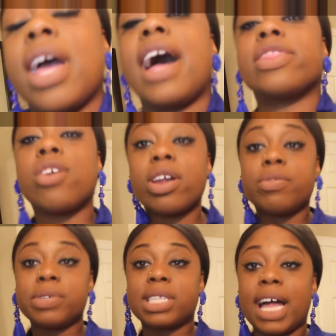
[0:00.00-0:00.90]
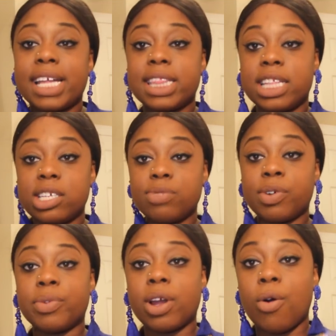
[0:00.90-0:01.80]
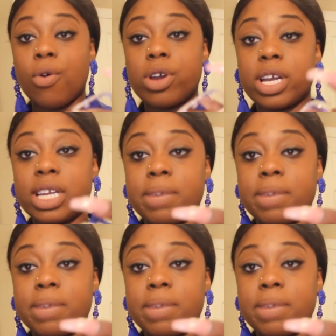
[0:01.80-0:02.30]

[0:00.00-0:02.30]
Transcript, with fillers: i thought it was like this one when i ordered